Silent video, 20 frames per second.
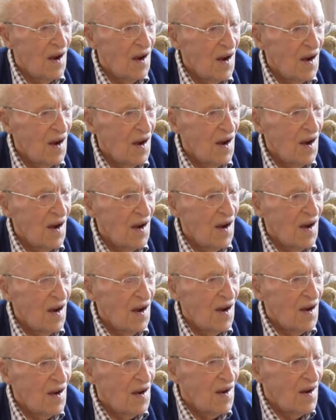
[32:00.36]
all that?
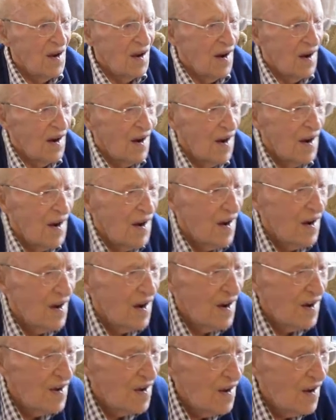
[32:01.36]

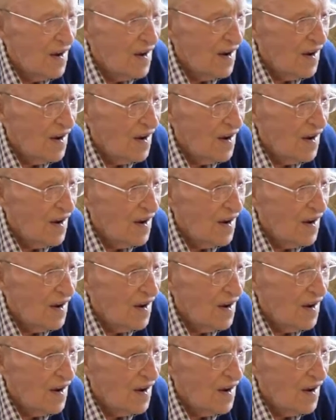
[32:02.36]
How did you